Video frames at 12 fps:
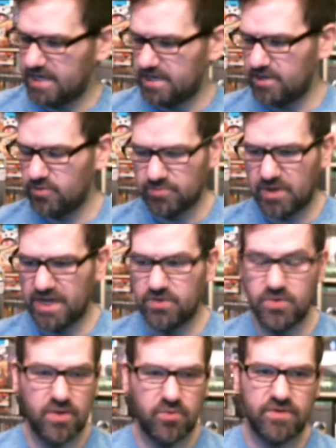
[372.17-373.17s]
it was buy
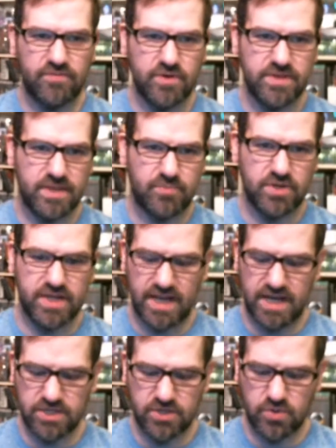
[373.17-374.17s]
2 get 1 free that
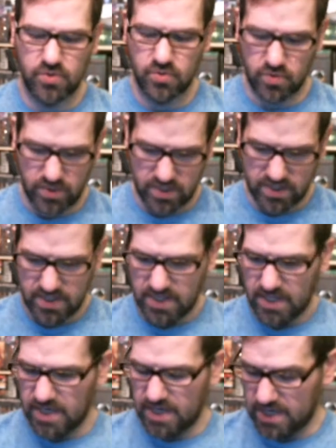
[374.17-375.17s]
pertained to
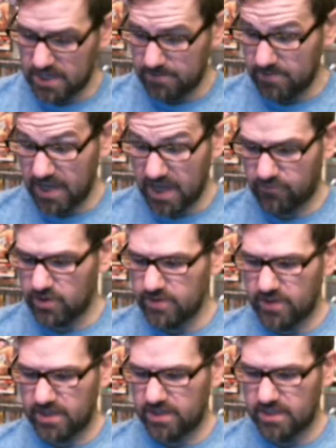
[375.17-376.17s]

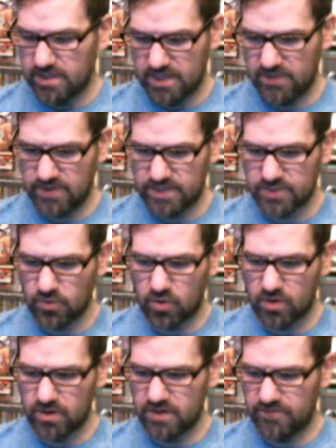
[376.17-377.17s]
everything in the
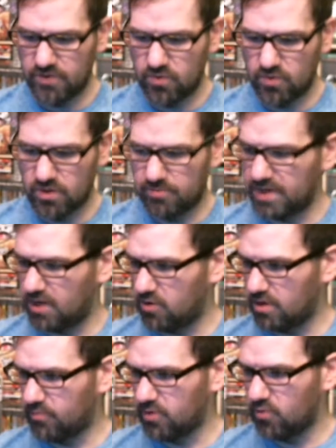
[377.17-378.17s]
store if you were a Power
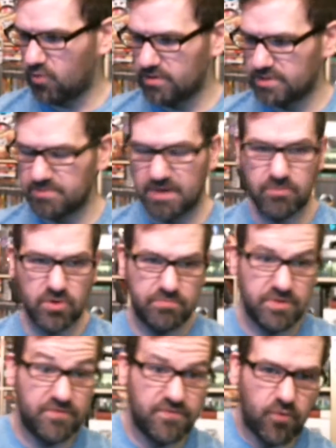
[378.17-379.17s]
Up Rewards member
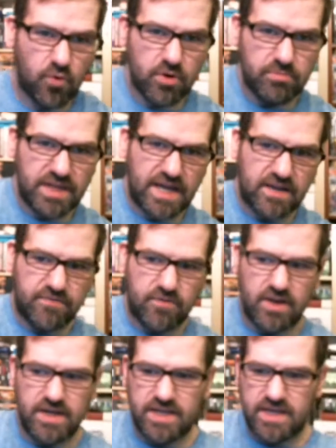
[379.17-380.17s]
before Black
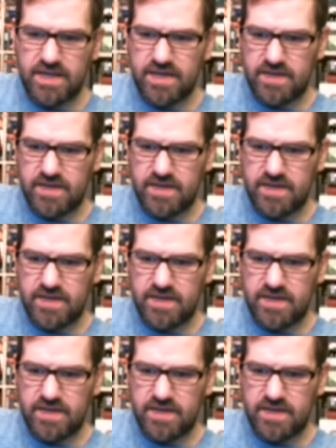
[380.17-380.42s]
Friday.